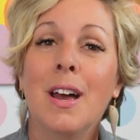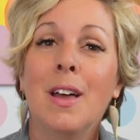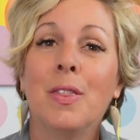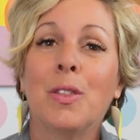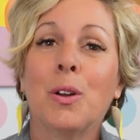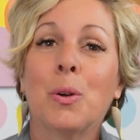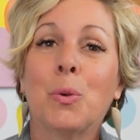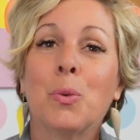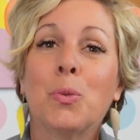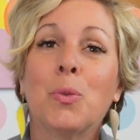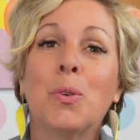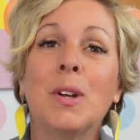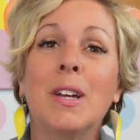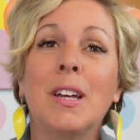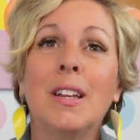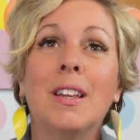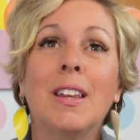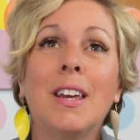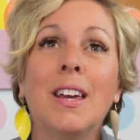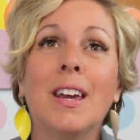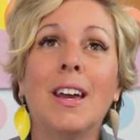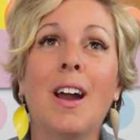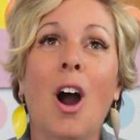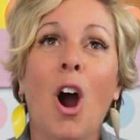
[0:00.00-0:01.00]
They're
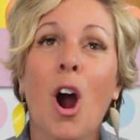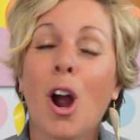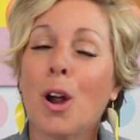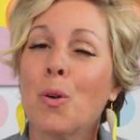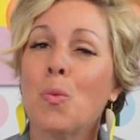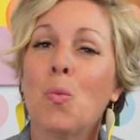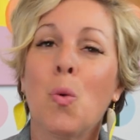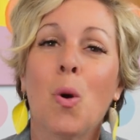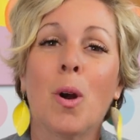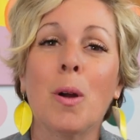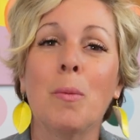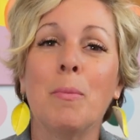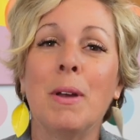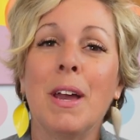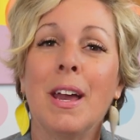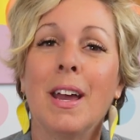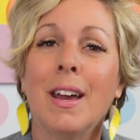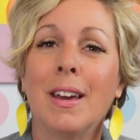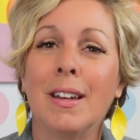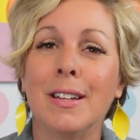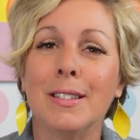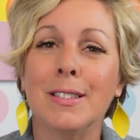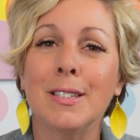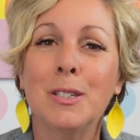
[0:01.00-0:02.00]
really heartwarming
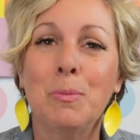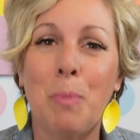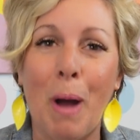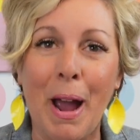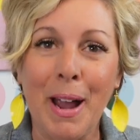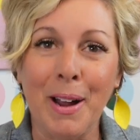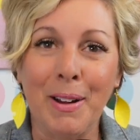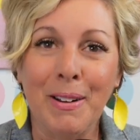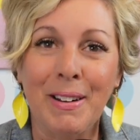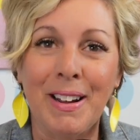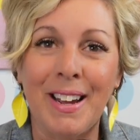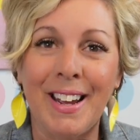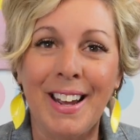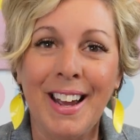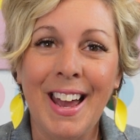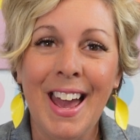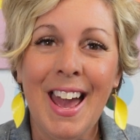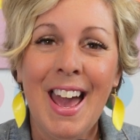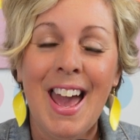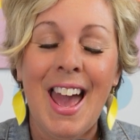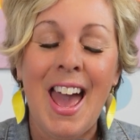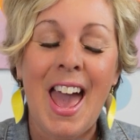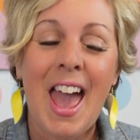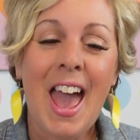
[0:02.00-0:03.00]
and inspiring,
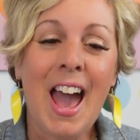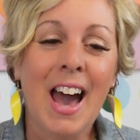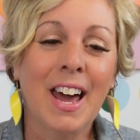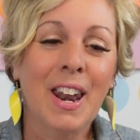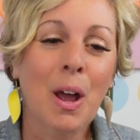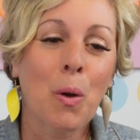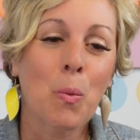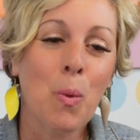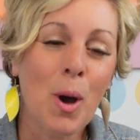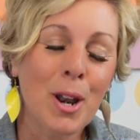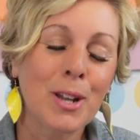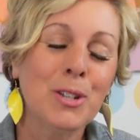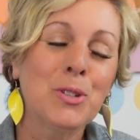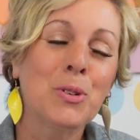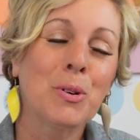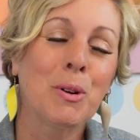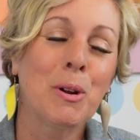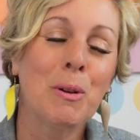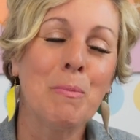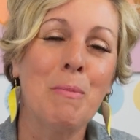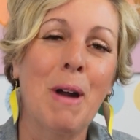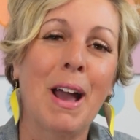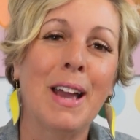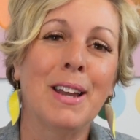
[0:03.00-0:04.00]
and I wanted to
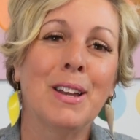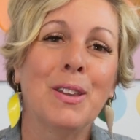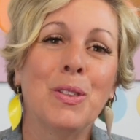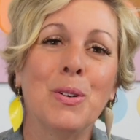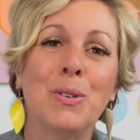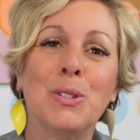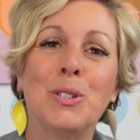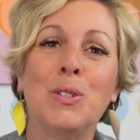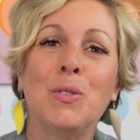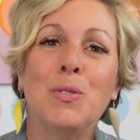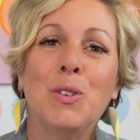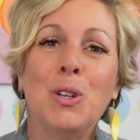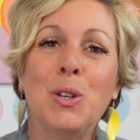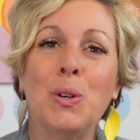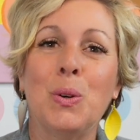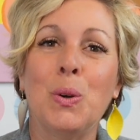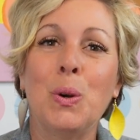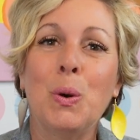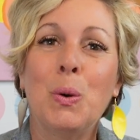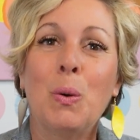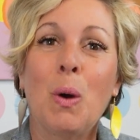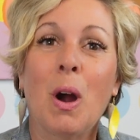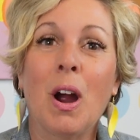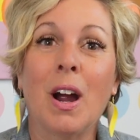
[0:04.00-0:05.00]
remind those of you
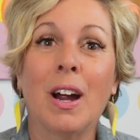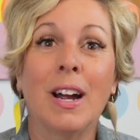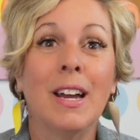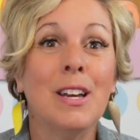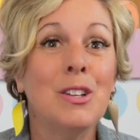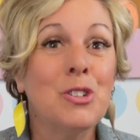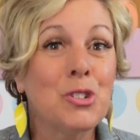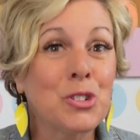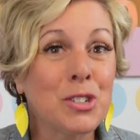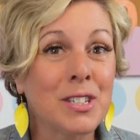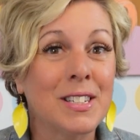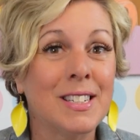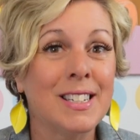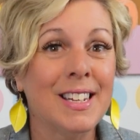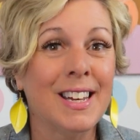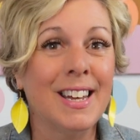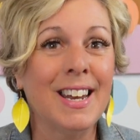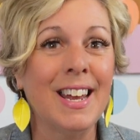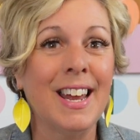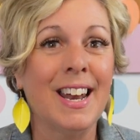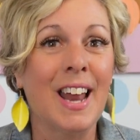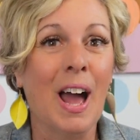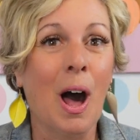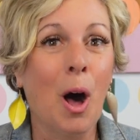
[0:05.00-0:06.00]
who are interested
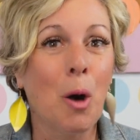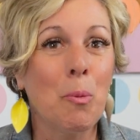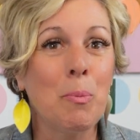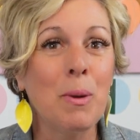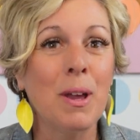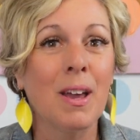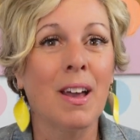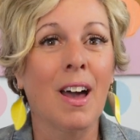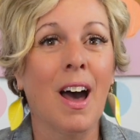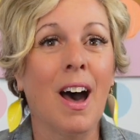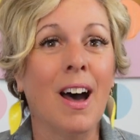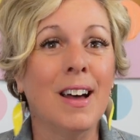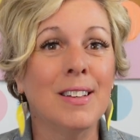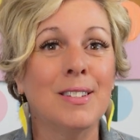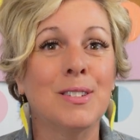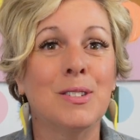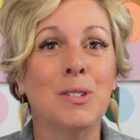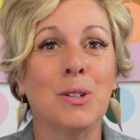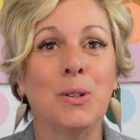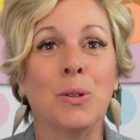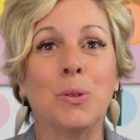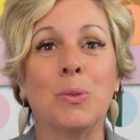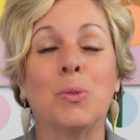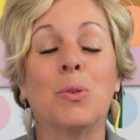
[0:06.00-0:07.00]
in helping us
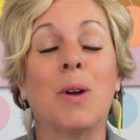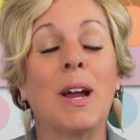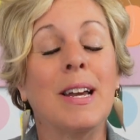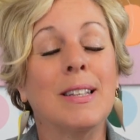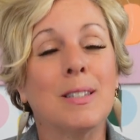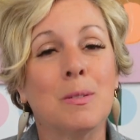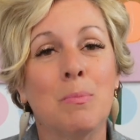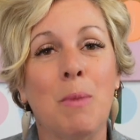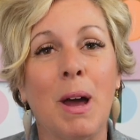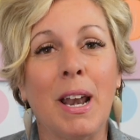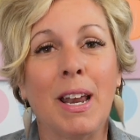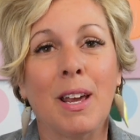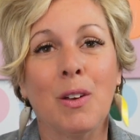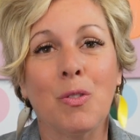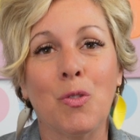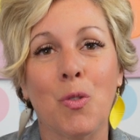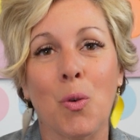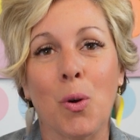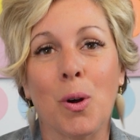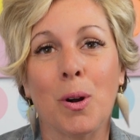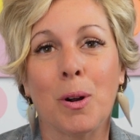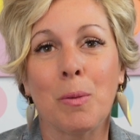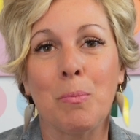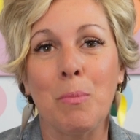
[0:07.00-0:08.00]
to raise money
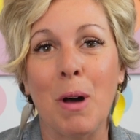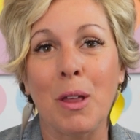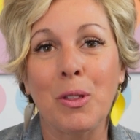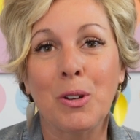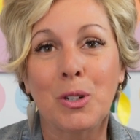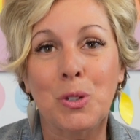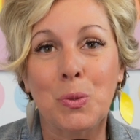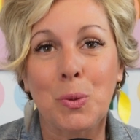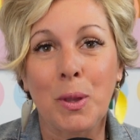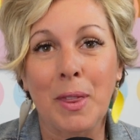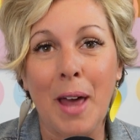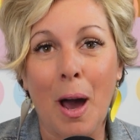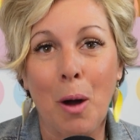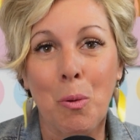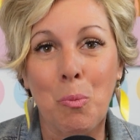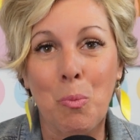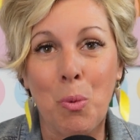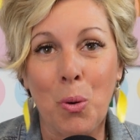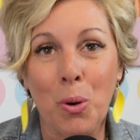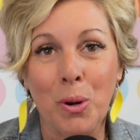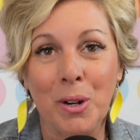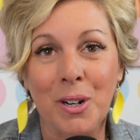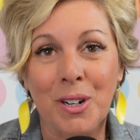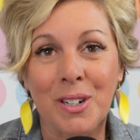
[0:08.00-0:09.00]
for Mothers Without
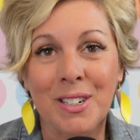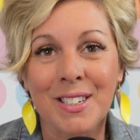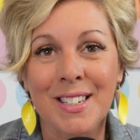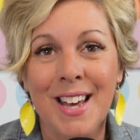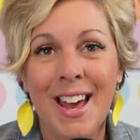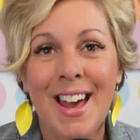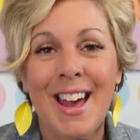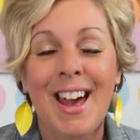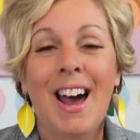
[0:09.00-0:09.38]
Borders.